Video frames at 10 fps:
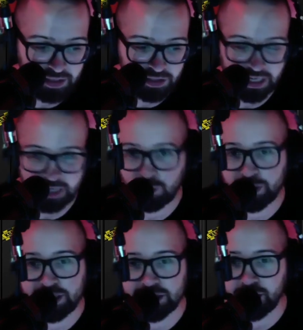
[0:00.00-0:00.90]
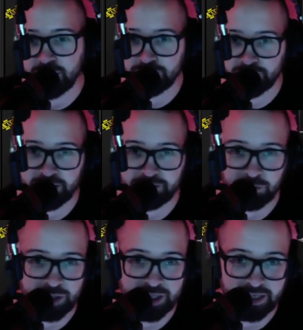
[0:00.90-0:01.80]
He's at Queen's Comfort every
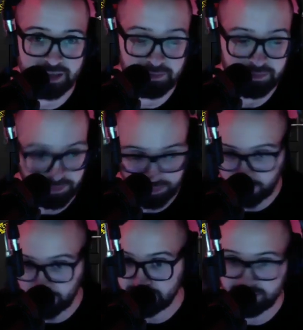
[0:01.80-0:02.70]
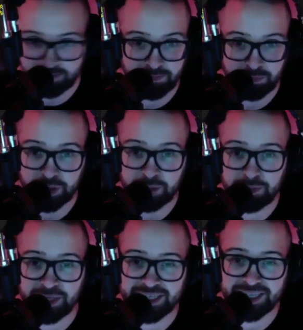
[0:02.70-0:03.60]
weekend when it's
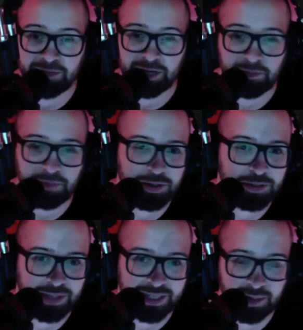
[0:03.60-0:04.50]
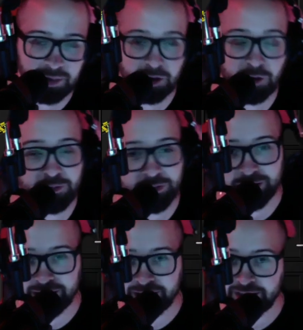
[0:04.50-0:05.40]
pre-pandemic and post-pandemic, hopefully.